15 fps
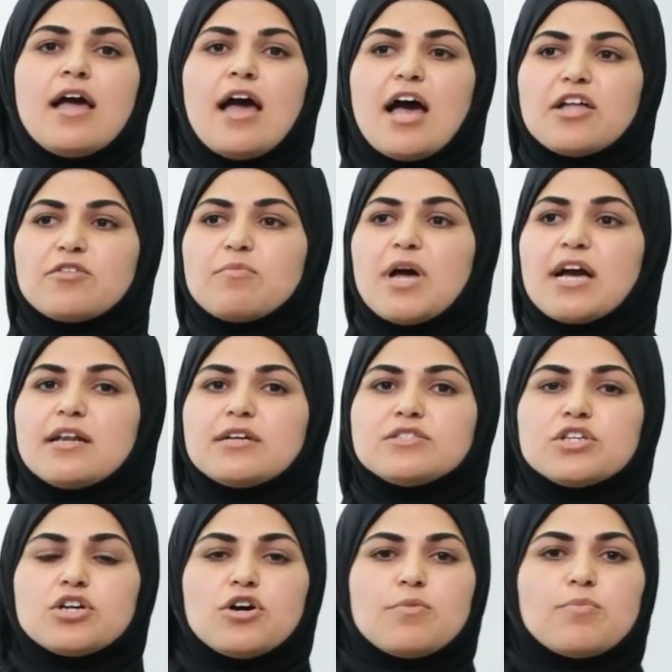and
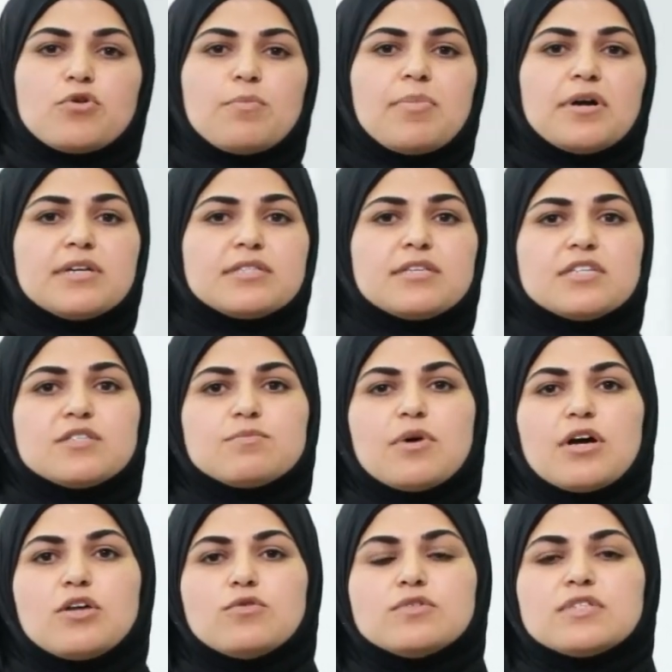magnetic properties
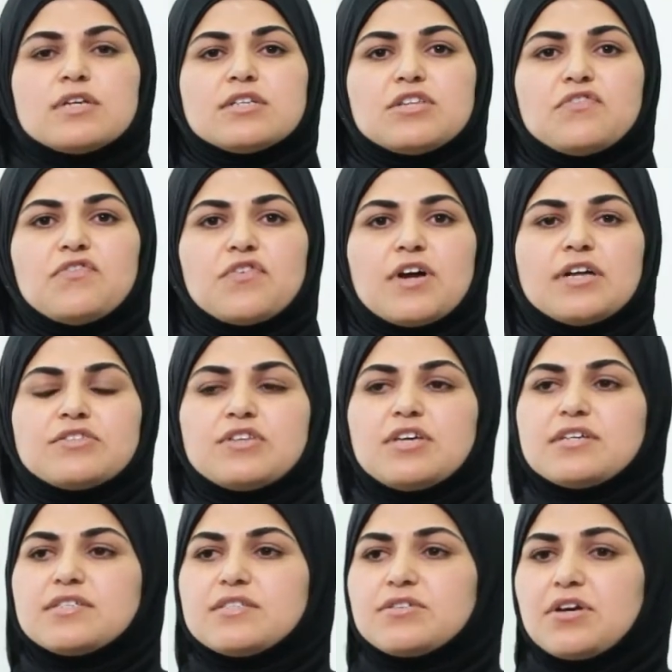by using different
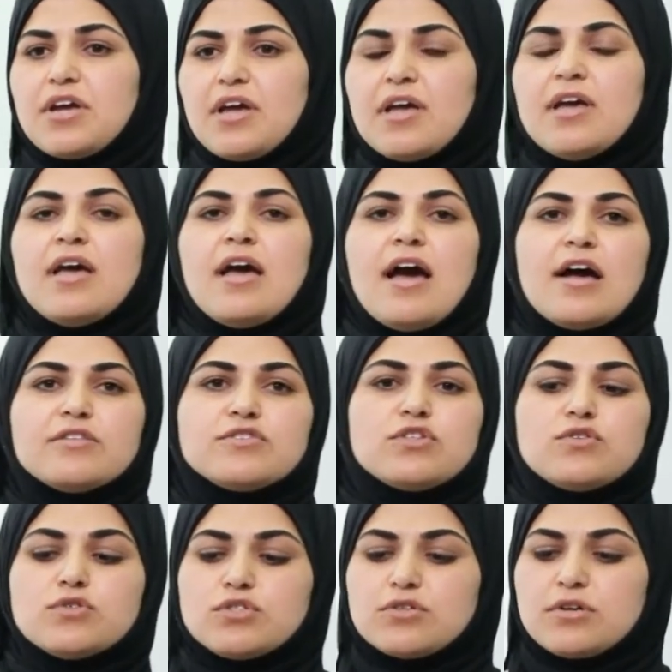X-ray and
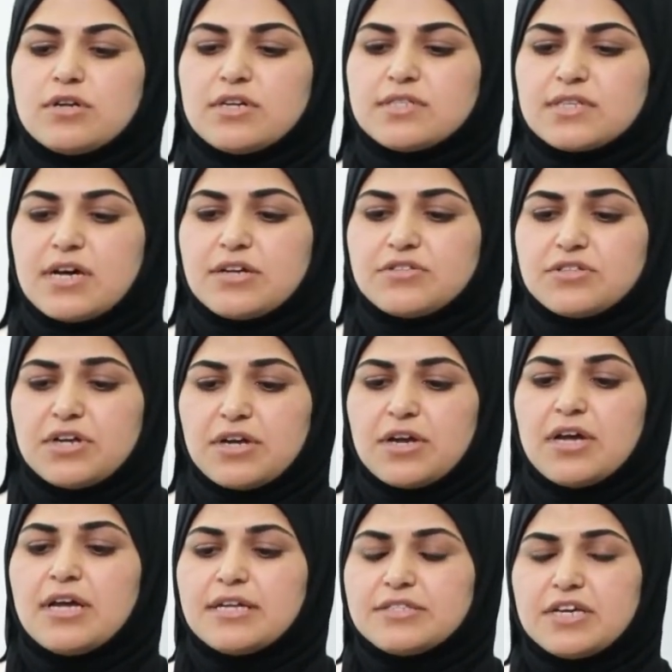neutron scattering
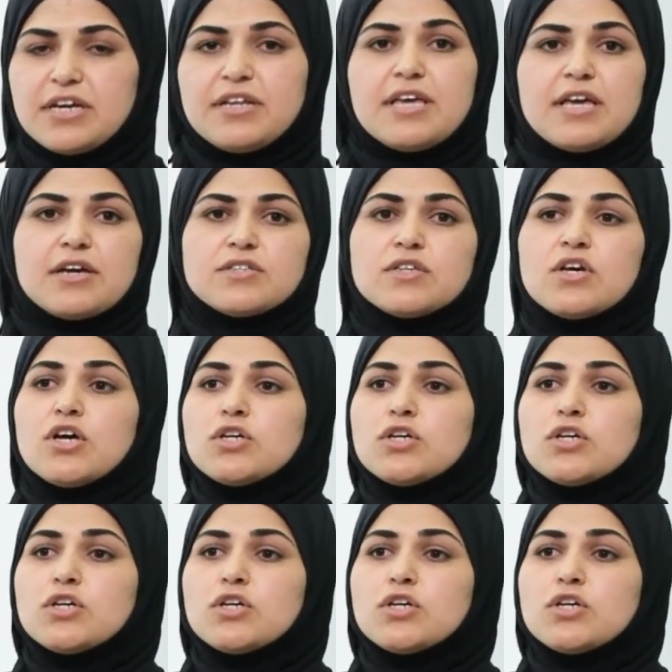techniques.